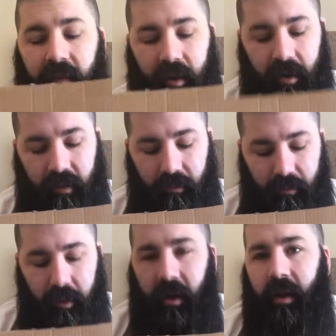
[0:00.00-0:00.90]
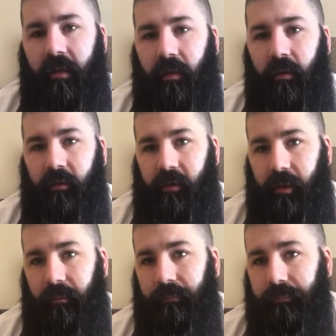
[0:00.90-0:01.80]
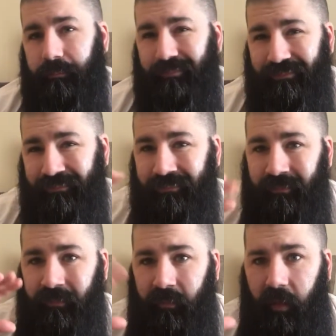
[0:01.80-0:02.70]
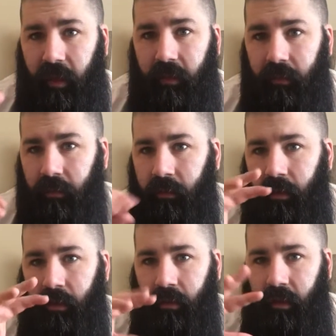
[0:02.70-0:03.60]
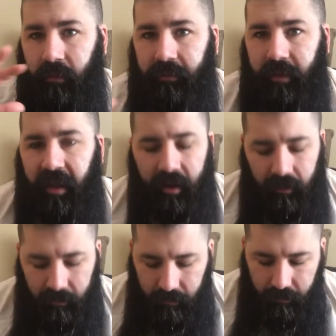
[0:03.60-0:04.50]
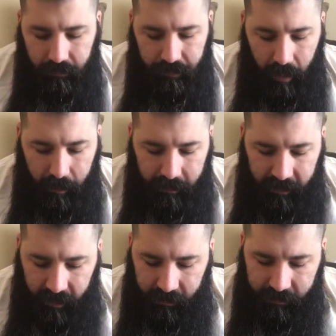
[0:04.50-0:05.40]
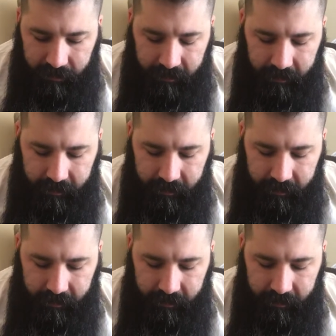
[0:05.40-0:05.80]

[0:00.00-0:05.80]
and they didn't even put any of those like inflated bubble things.